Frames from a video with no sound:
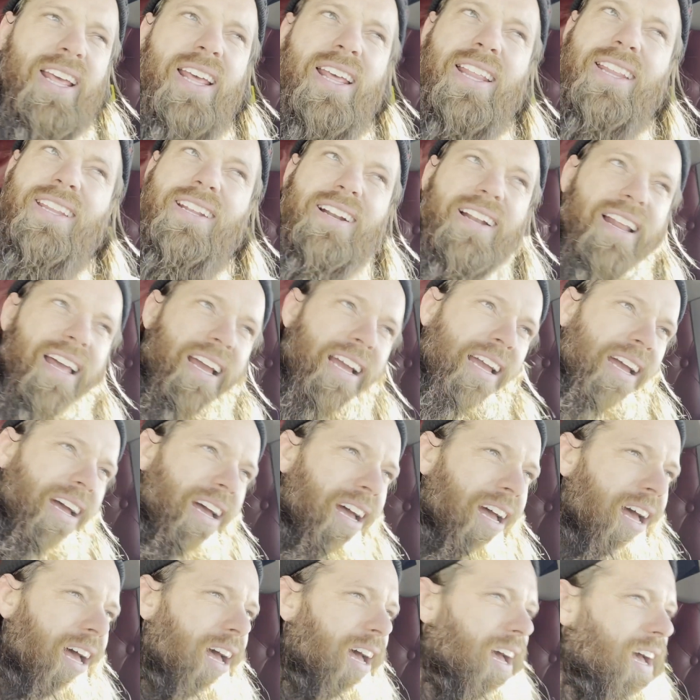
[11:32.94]
They're like,
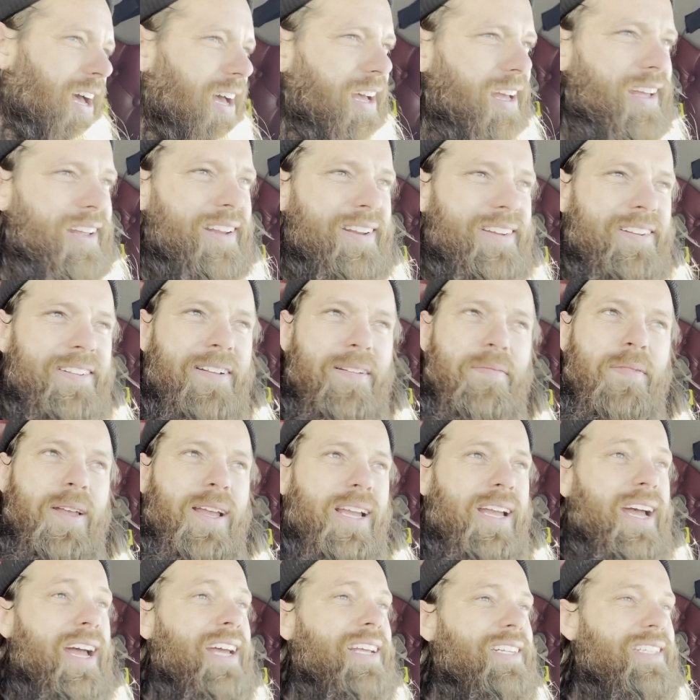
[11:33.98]
I'm
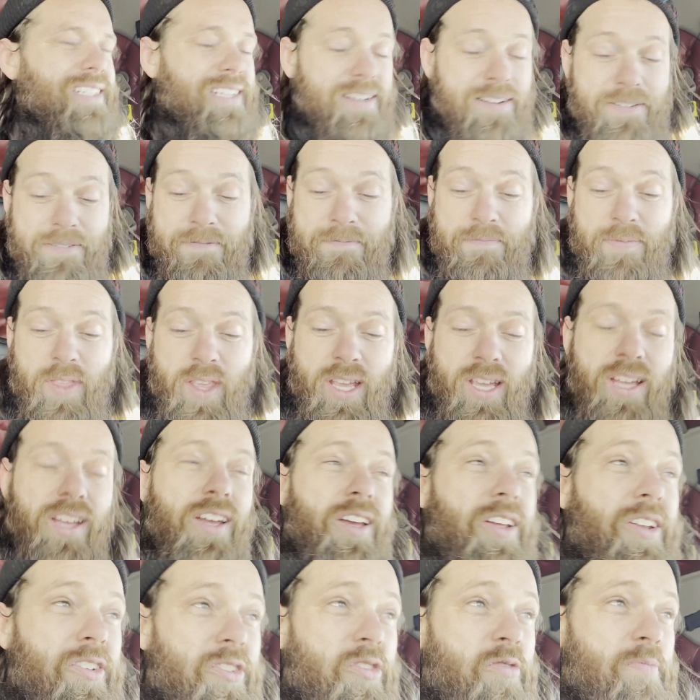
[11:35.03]
like, guys,
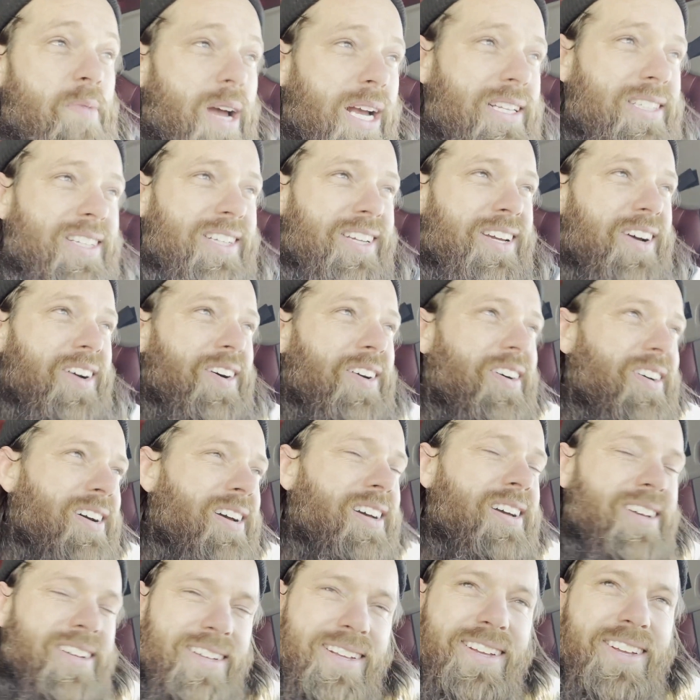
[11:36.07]
New Mexico
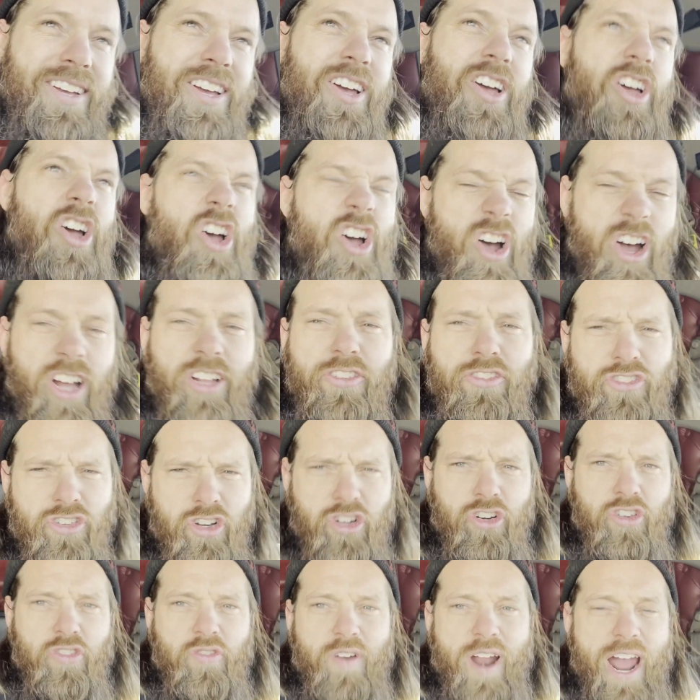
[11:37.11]
on
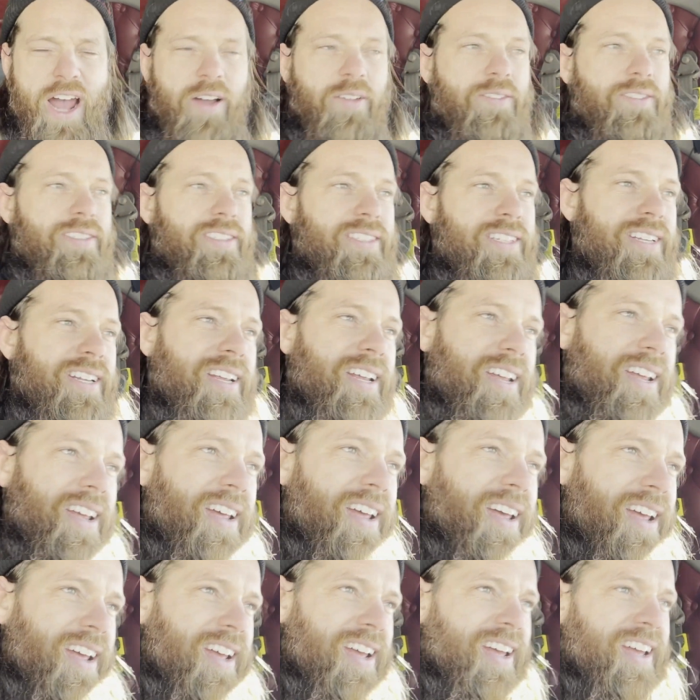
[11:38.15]
certain routes
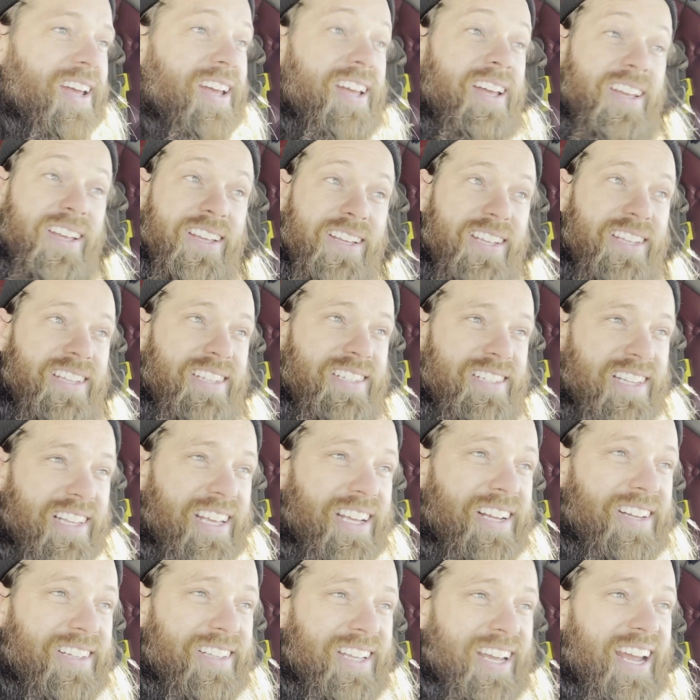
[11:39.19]
is
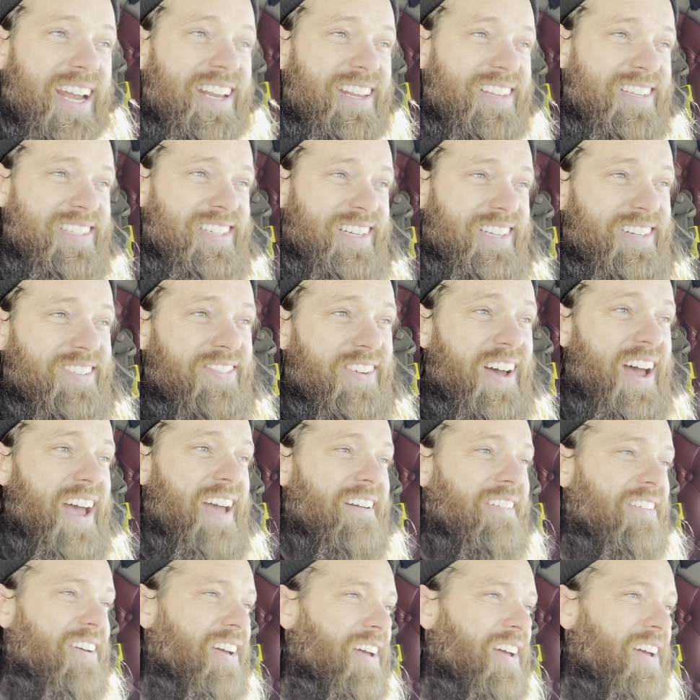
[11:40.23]
legal to 86.5.